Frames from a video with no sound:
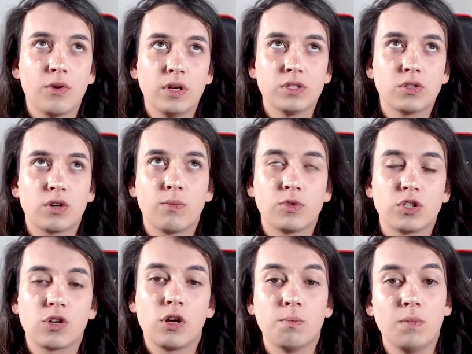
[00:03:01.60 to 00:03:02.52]
Instagram, which is
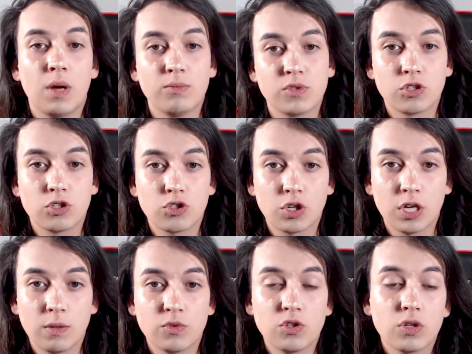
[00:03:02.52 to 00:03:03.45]
called Mental
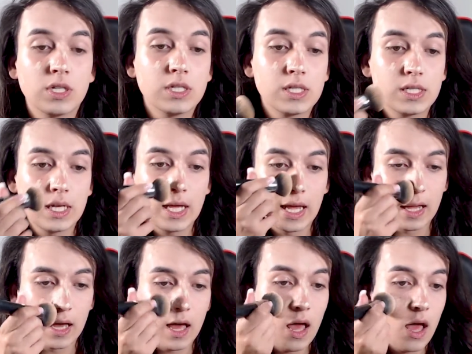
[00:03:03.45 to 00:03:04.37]
Streams, you can see
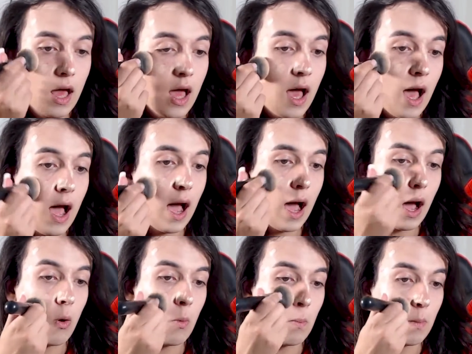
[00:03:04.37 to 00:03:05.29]

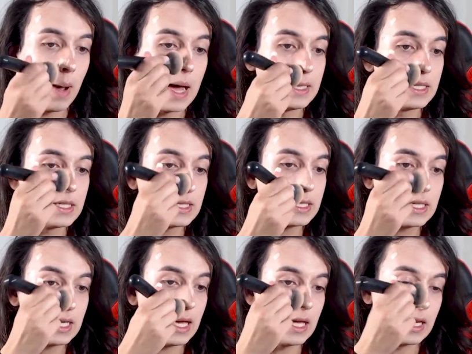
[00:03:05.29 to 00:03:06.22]
how my
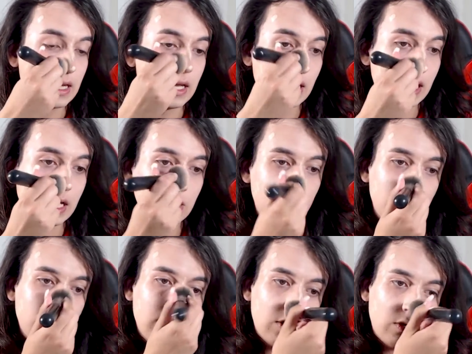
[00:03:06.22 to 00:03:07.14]
skin
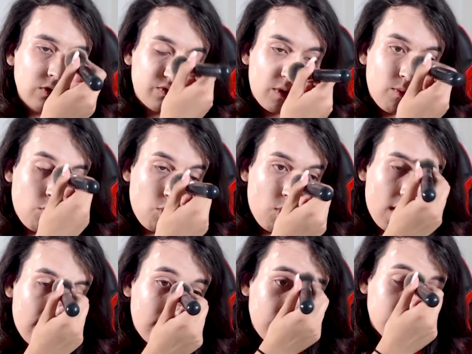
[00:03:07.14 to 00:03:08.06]
literally goes from
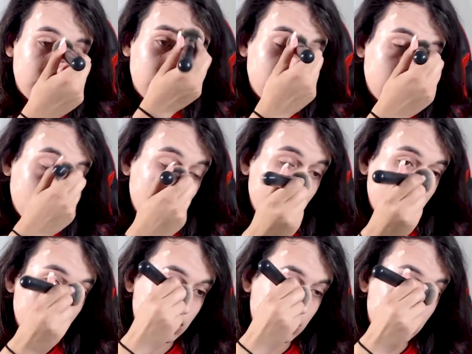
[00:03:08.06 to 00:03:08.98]
white
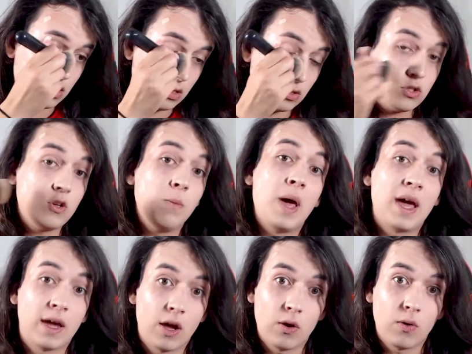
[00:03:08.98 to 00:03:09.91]
to
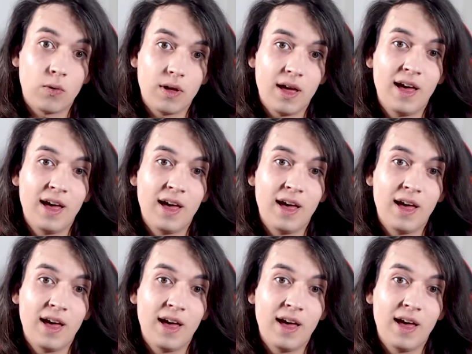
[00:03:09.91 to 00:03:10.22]
mango.